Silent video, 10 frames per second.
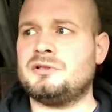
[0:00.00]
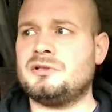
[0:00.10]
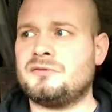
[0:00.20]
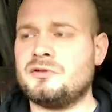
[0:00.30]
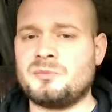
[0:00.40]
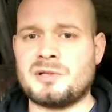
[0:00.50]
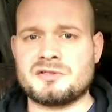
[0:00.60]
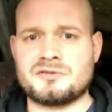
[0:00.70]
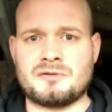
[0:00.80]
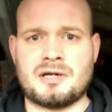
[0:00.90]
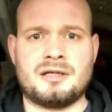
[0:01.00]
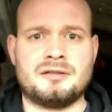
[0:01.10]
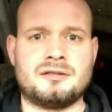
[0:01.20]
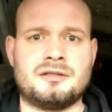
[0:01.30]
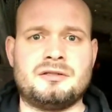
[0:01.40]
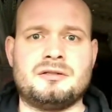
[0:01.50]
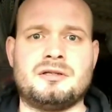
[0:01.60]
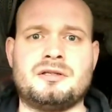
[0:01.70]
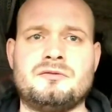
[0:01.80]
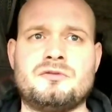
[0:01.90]
If you're a plasterer and
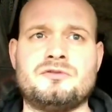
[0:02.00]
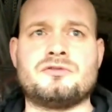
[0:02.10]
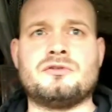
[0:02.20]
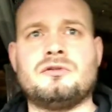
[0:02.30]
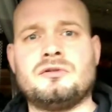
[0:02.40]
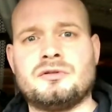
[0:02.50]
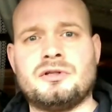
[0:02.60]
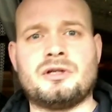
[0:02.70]
you're unsure,